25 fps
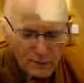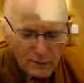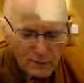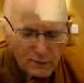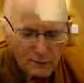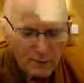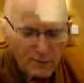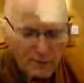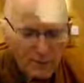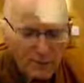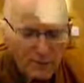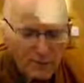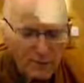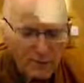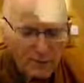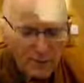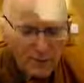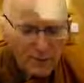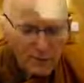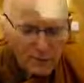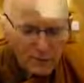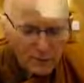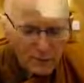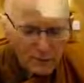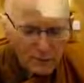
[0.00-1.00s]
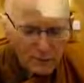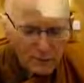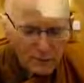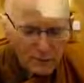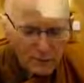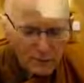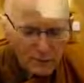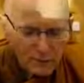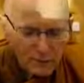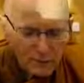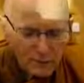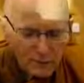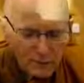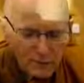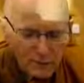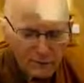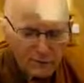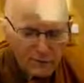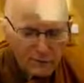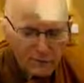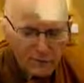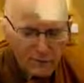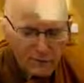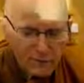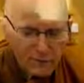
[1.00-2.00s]
around the mouth and
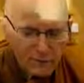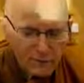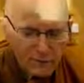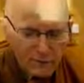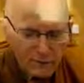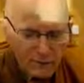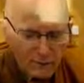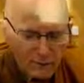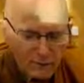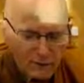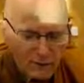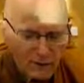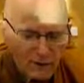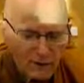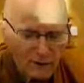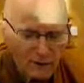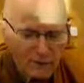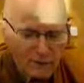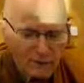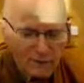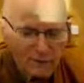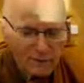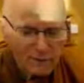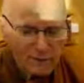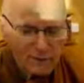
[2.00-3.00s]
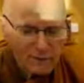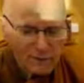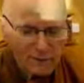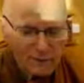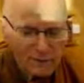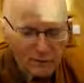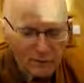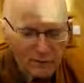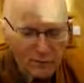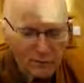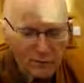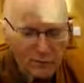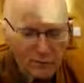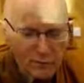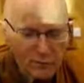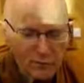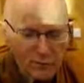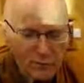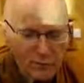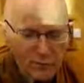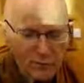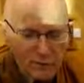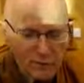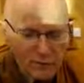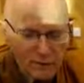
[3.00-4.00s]
chin, relaxing,
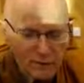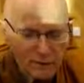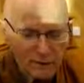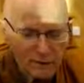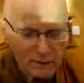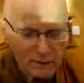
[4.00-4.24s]
soothing